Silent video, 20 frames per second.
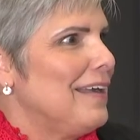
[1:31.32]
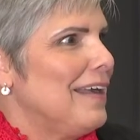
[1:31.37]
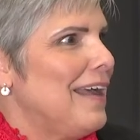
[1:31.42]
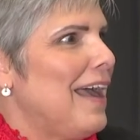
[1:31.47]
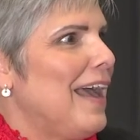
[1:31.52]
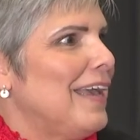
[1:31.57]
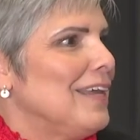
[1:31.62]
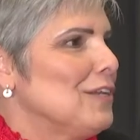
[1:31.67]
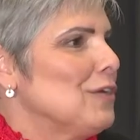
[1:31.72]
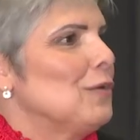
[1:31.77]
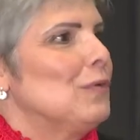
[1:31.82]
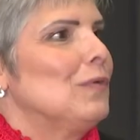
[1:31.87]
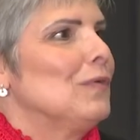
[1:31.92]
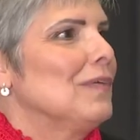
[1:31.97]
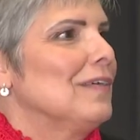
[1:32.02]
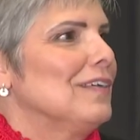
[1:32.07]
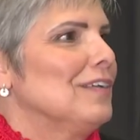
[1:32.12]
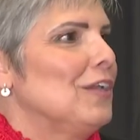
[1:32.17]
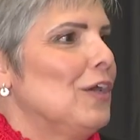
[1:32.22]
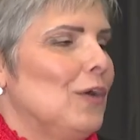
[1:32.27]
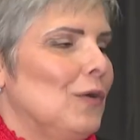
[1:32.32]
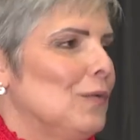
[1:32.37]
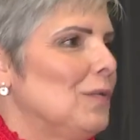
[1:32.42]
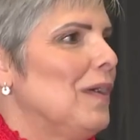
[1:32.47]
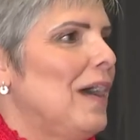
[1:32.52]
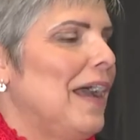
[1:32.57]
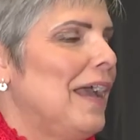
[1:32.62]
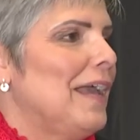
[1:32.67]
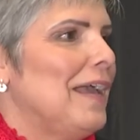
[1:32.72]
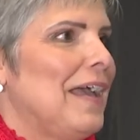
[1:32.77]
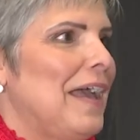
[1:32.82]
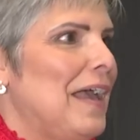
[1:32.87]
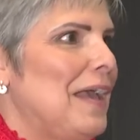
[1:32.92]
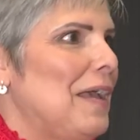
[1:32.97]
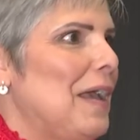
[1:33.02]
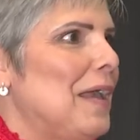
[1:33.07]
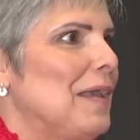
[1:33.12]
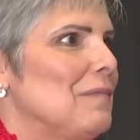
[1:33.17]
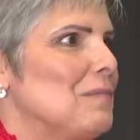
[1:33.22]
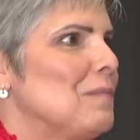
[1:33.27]
I don't know. I, I,
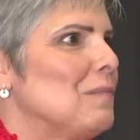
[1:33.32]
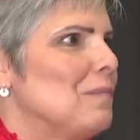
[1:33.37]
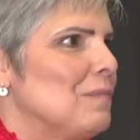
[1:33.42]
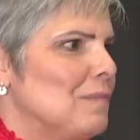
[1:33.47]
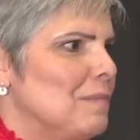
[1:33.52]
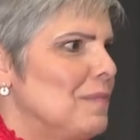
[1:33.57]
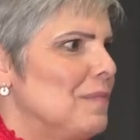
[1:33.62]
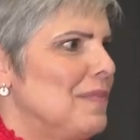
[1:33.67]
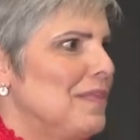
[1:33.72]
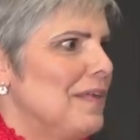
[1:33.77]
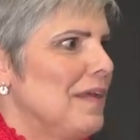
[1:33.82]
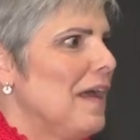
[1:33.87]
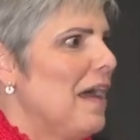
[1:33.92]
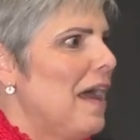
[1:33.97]
I, I, assume they're all